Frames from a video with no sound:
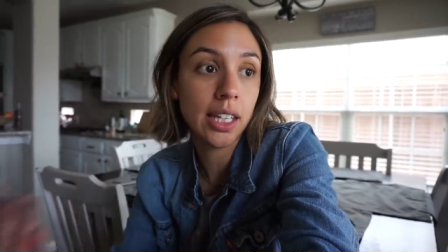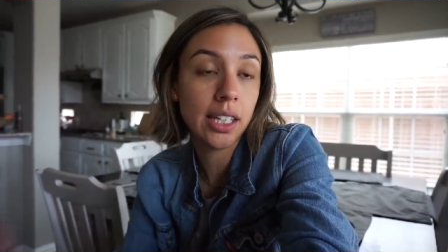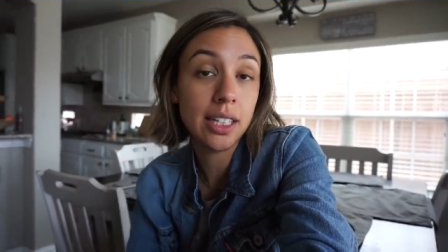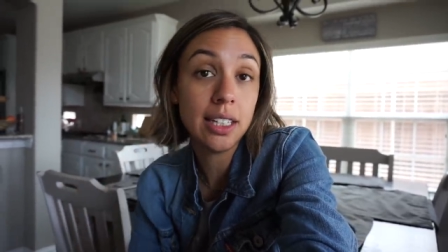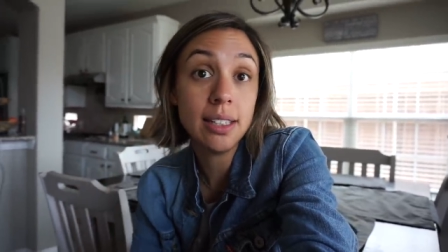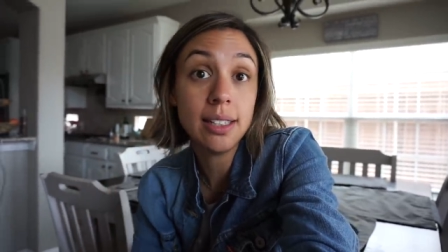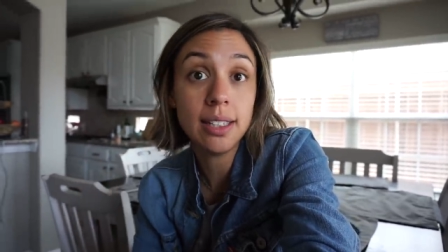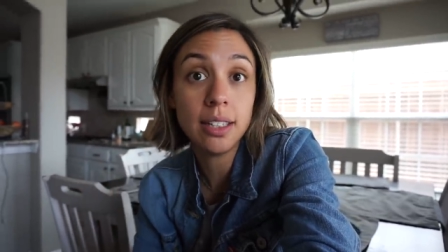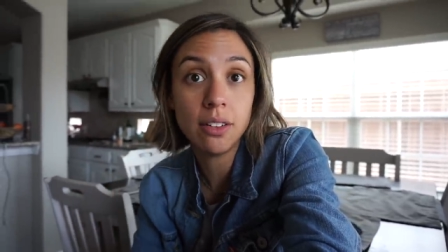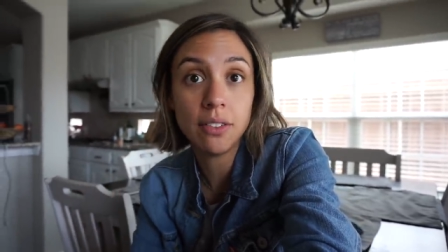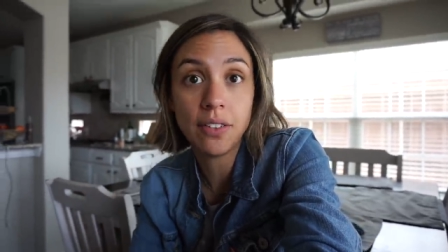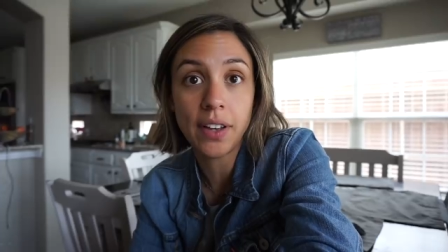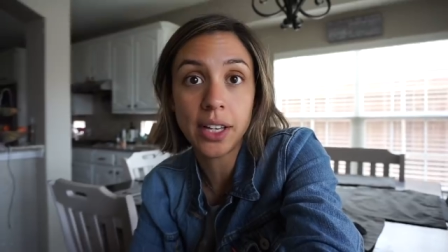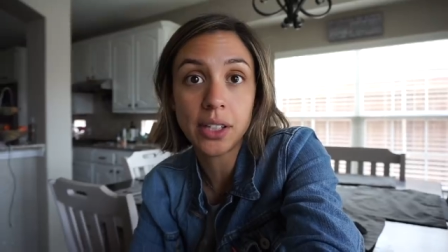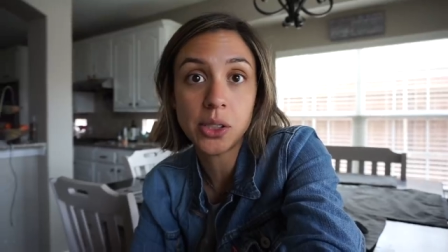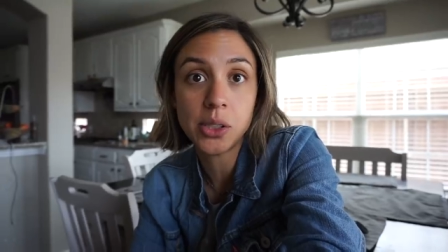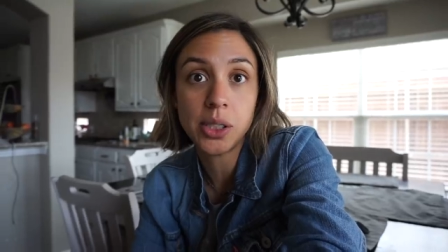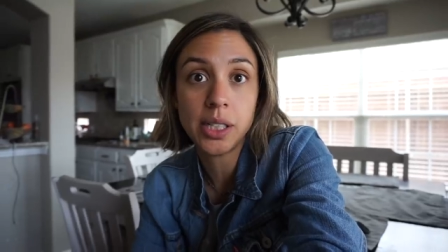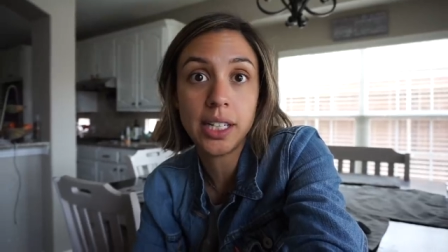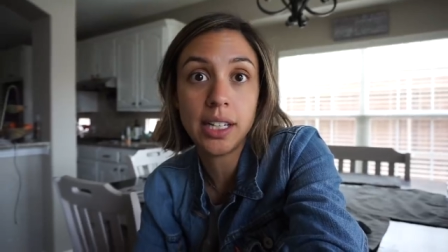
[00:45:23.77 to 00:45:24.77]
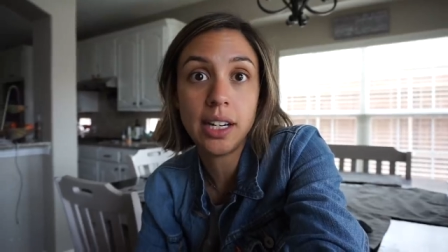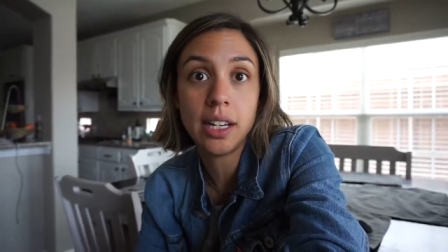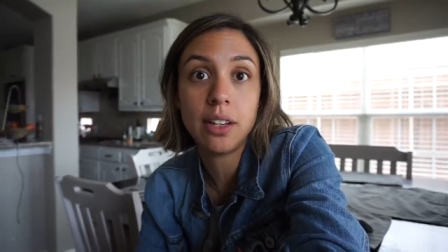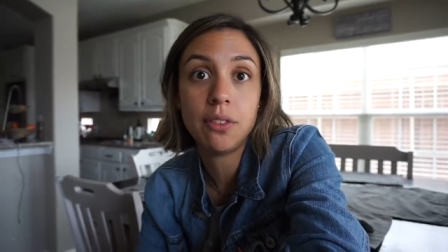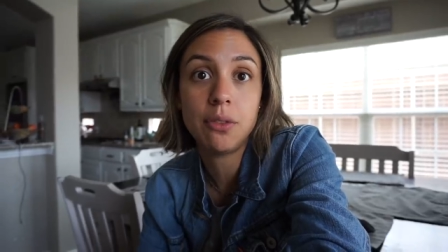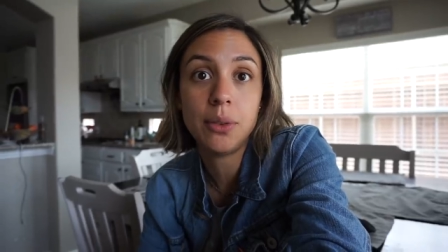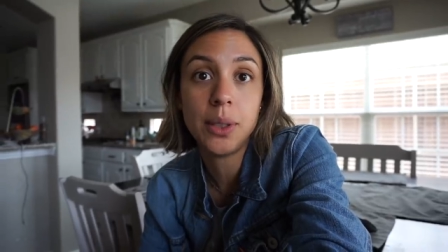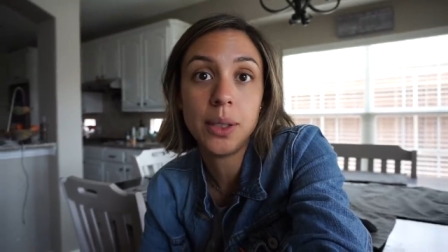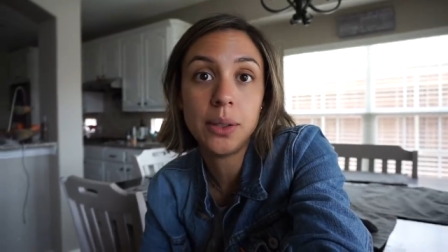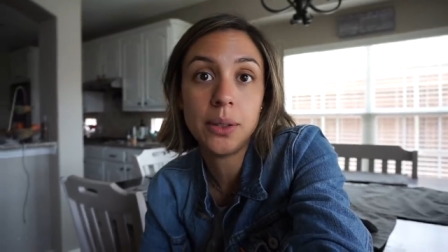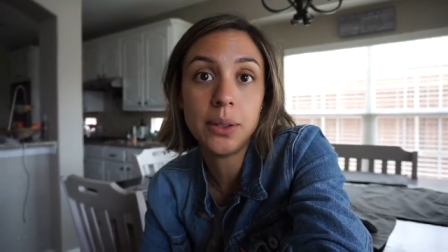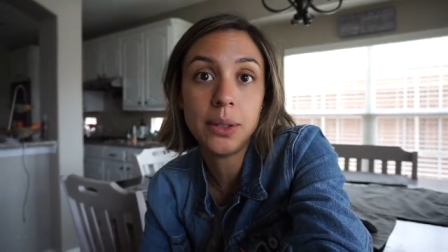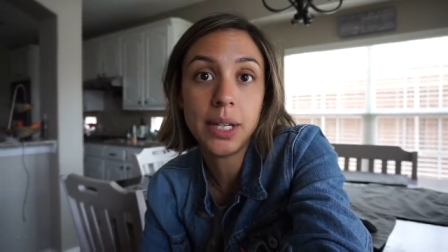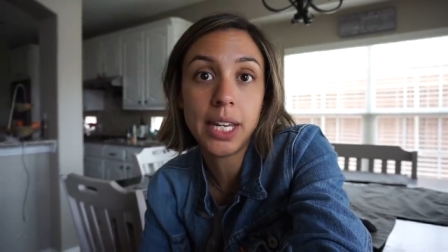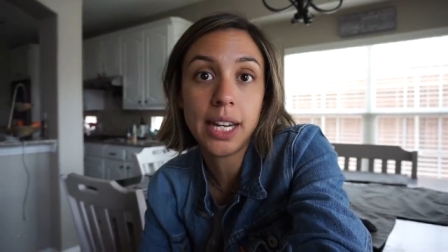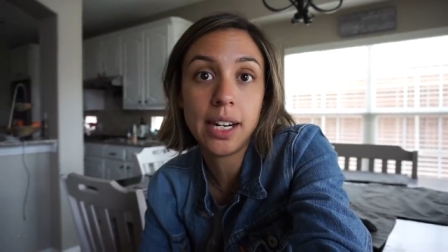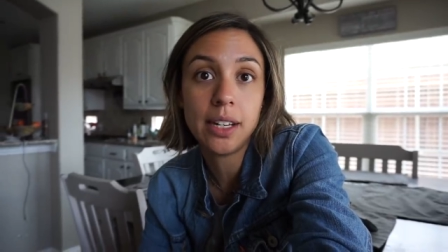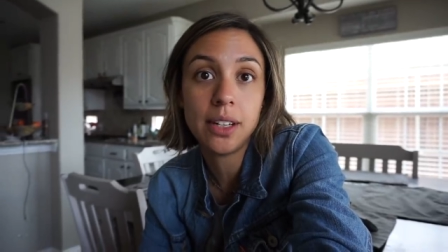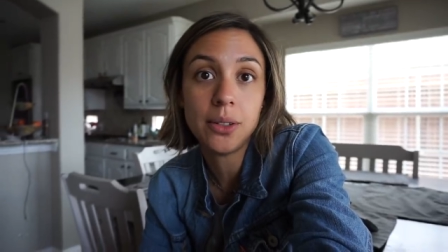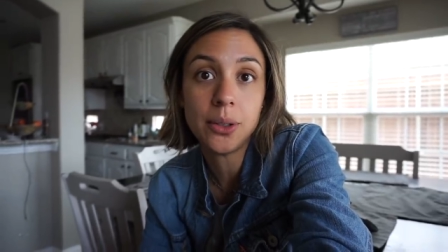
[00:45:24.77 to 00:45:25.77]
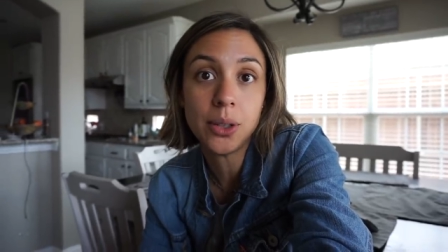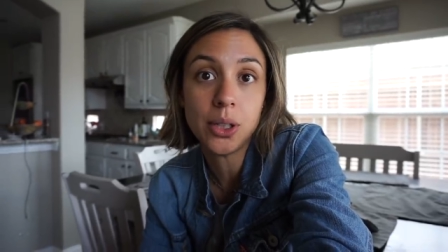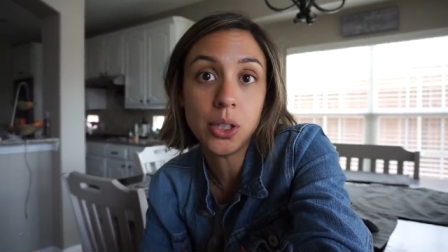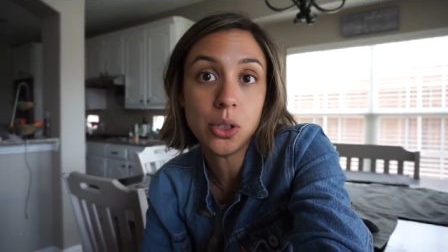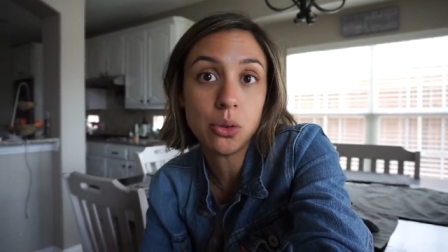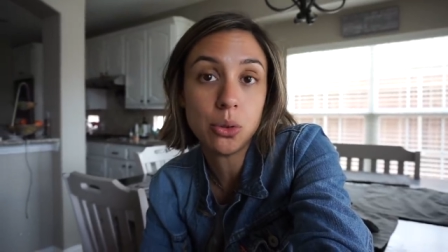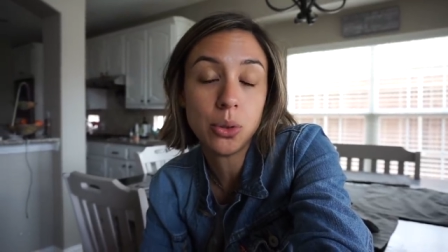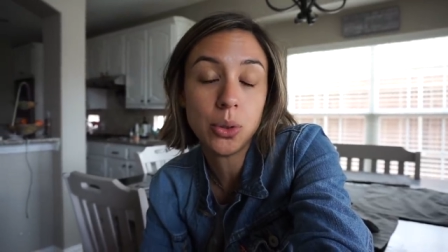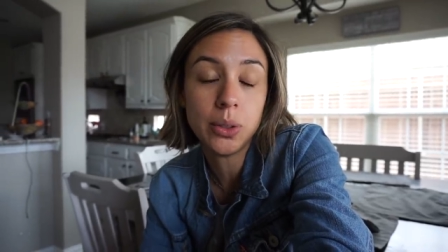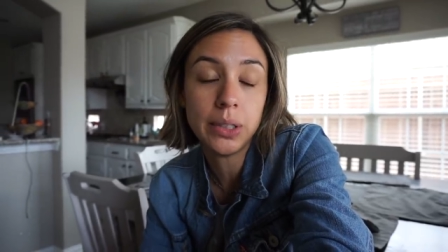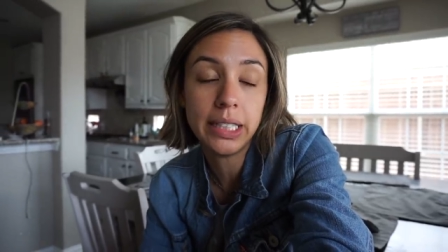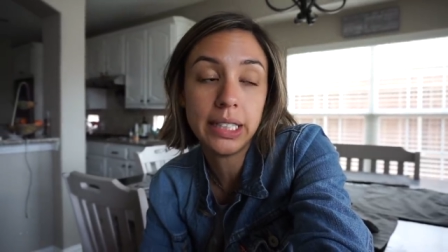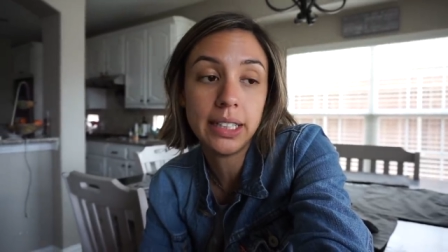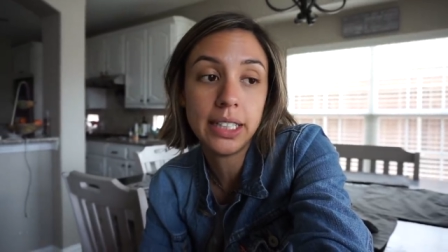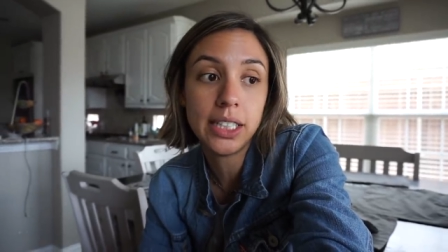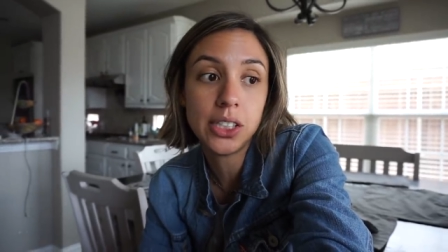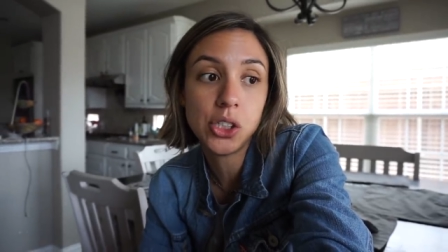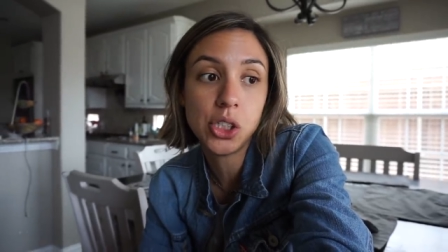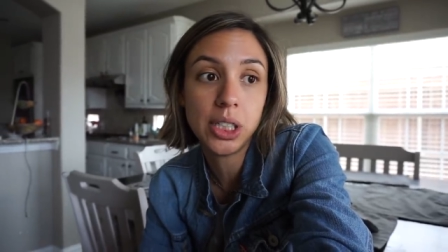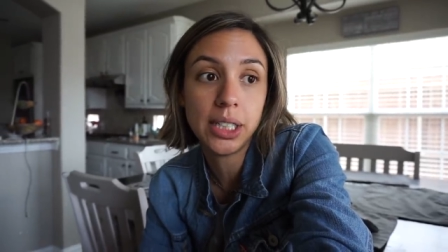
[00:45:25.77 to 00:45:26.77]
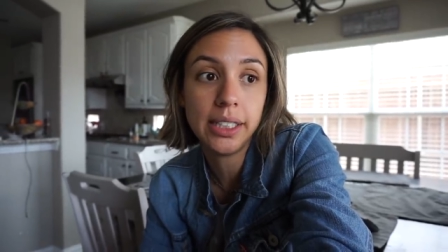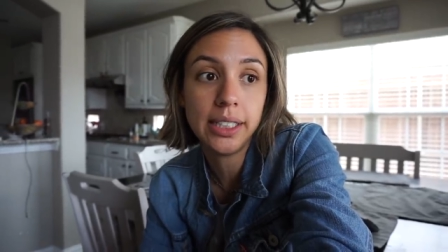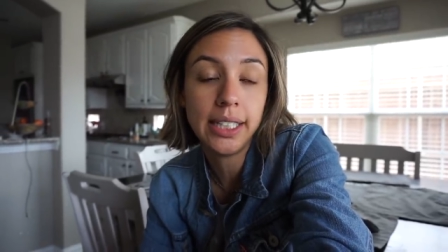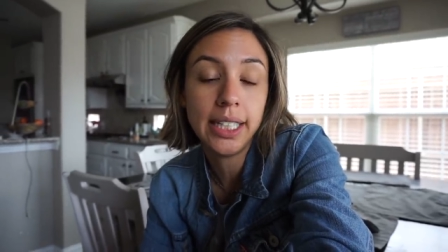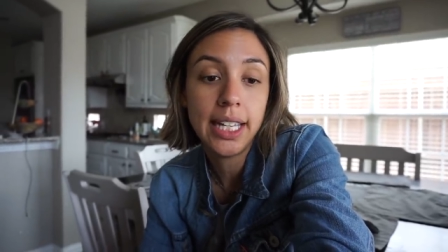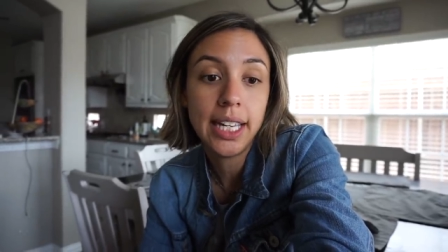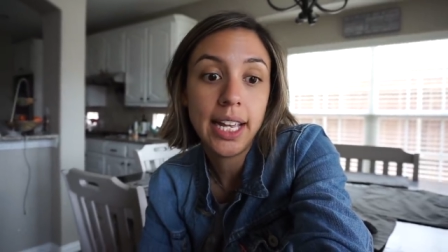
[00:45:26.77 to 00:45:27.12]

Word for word: yeast infection if we don't get it under control, like the itching.